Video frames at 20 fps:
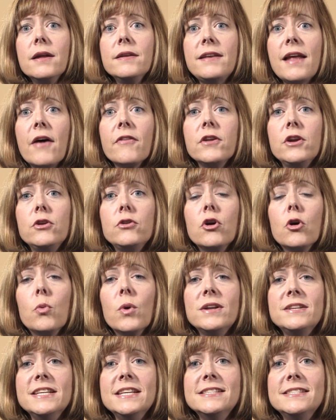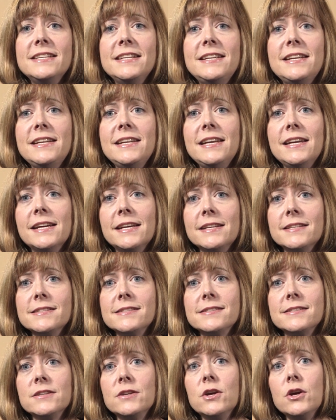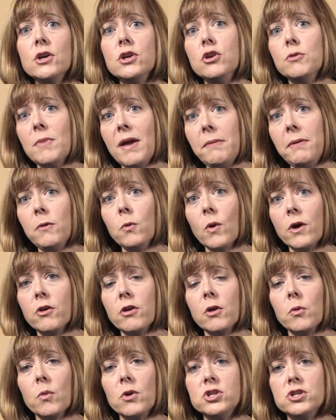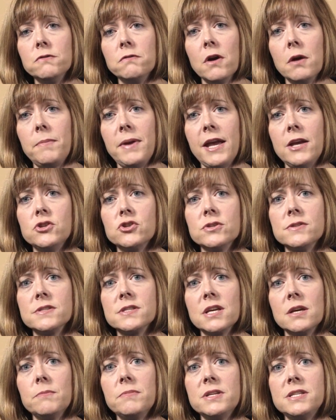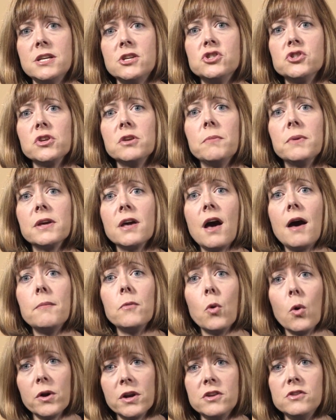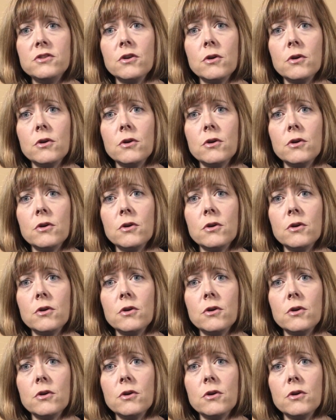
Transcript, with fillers: Now that you know what DCDD is, you may be wondering which of our patients can potentially become organ